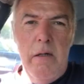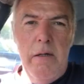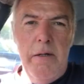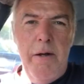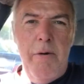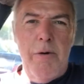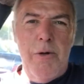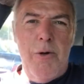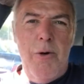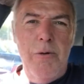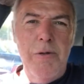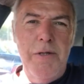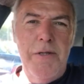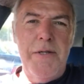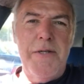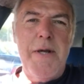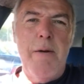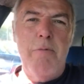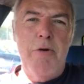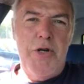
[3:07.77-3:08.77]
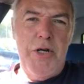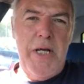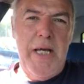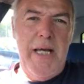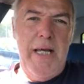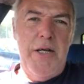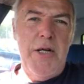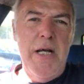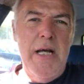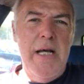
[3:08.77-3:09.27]
according to the temperature
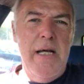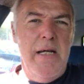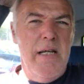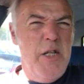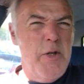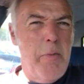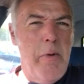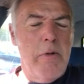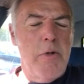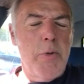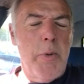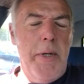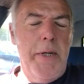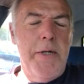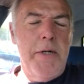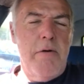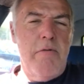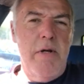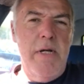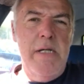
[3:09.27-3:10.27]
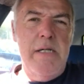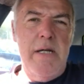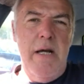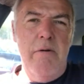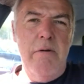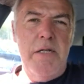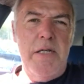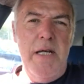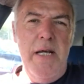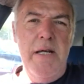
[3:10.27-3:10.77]
gauge, it's about 20 degrees
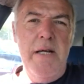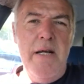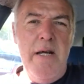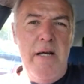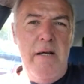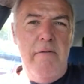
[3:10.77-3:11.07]
outside.